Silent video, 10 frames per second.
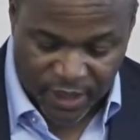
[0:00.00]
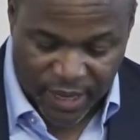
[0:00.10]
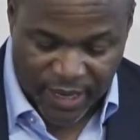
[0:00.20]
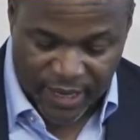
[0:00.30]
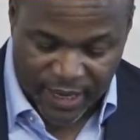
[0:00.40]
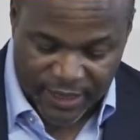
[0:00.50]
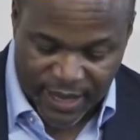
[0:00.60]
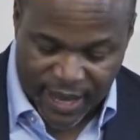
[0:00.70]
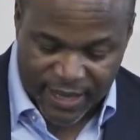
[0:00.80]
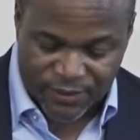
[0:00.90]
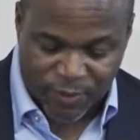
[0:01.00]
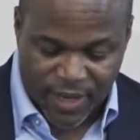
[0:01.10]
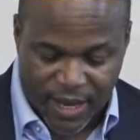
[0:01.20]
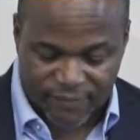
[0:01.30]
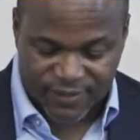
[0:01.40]
And as
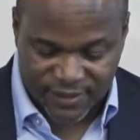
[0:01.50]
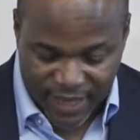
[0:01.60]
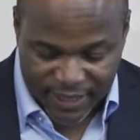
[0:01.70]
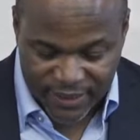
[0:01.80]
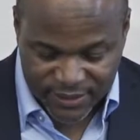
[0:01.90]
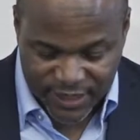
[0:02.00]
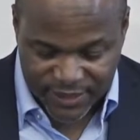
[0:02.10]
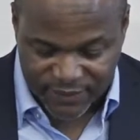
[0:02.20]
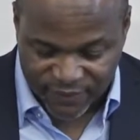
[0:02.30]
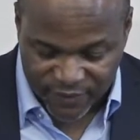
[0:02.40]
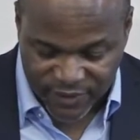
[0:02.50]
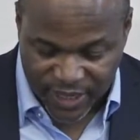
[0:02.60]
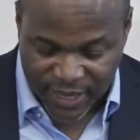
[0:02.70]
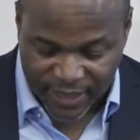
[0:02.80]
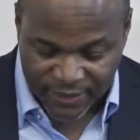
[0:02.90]
we have said, he says in verse
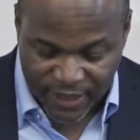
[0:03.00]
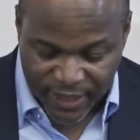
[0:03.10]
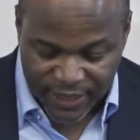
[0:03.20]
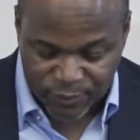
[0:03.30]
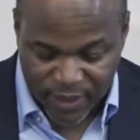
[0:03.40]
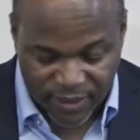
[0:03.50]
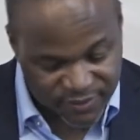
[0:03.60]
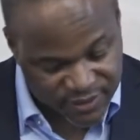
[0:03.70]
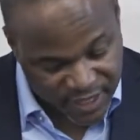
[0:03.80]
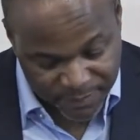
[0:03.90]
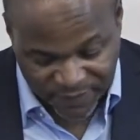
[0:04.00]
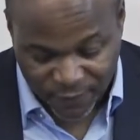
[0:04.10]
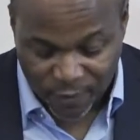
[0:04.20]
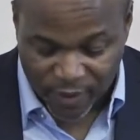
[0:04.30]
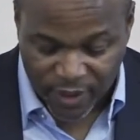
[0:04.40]
9, as we have said
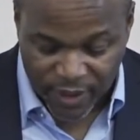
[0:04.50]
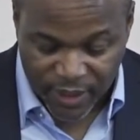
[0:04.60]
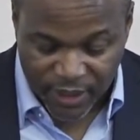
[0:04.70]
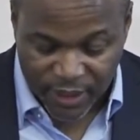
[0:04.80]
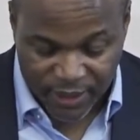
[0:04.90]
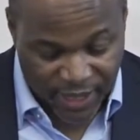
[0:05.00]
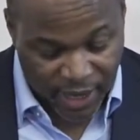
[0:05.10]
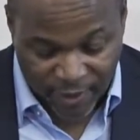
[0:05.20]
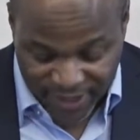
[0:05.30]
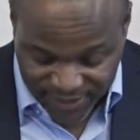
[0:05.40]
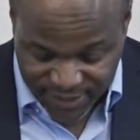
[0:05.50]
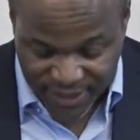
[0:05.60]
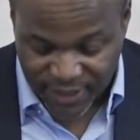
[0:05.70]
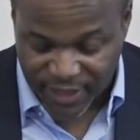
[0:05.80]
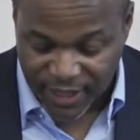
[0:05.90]
before, and now I say
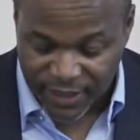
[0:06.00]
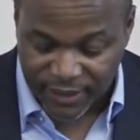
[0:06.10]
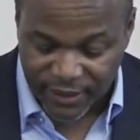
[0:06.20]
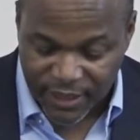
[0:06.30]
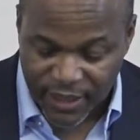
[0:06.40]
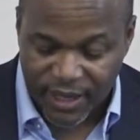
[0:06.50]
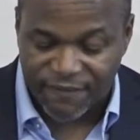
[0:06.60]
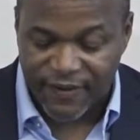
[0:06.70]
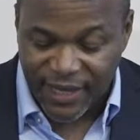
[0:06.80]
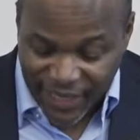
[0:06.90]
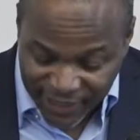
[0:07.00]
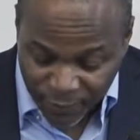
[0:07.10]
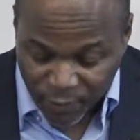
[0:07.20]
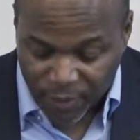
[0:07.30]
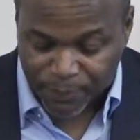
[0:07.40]
it again, if
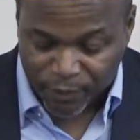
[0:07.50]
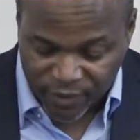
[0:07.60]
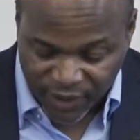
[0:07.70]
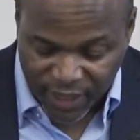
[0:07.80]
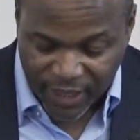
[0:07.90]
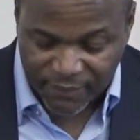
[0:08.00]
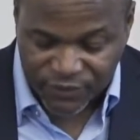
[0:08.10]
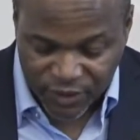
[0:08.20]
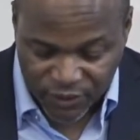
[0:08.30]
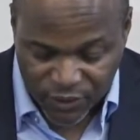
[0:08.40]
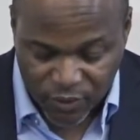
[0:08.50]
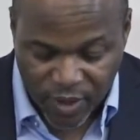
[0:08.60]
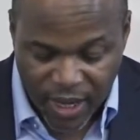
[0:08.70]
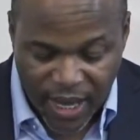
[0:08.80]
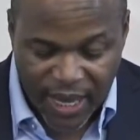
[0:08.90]
anyone proclaims to you
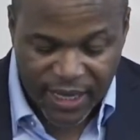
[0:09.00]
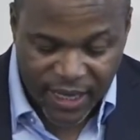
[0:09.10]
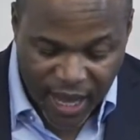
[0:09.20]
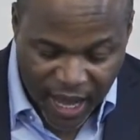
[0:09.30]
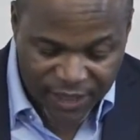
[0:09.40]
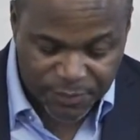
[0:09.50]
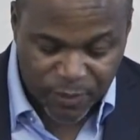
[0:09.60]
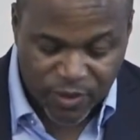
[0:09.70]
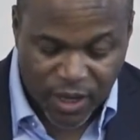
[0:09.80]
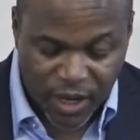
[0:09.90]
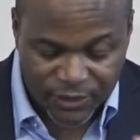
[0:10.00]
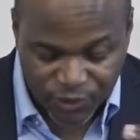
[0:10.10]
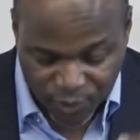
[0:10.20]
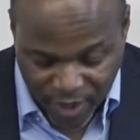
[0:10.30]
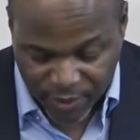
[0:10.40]
a gospel
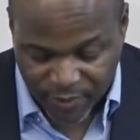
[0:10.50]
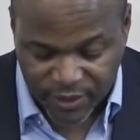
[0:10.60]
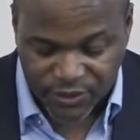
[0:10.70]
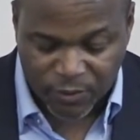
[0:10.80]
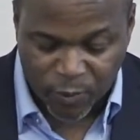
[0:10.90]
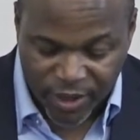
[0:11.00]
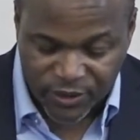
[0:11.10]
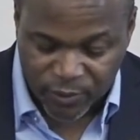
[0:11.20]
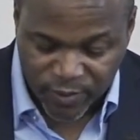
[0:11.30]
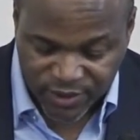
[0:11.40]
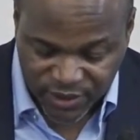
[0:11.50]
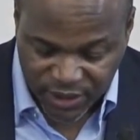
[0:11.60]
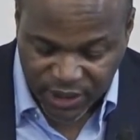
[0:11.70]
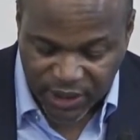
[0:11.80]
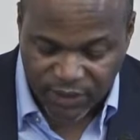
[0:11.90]
contrary to what you
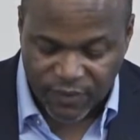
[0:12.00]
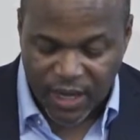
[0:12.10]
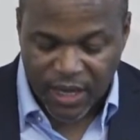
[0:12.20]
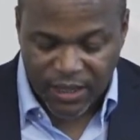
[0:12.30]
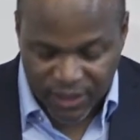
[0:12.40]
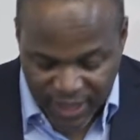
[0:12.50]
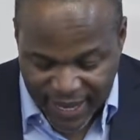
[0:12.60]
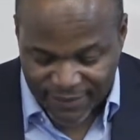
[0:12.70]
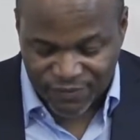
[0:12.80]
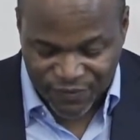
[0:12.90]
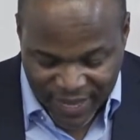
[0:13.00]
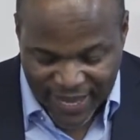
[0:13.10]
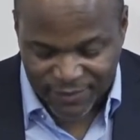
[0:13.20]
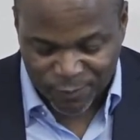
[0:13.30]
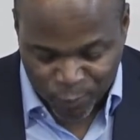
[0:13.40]
receive, let
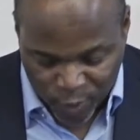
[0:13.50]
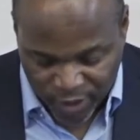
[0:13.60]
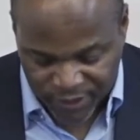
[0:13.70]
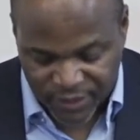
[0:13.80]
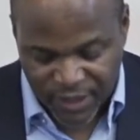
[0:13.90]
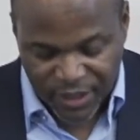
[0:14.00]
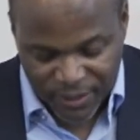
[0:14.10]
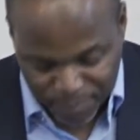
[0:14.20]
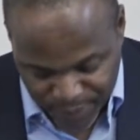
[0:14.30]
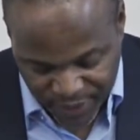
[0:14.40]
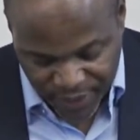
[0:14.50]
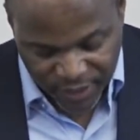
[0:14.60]
that one be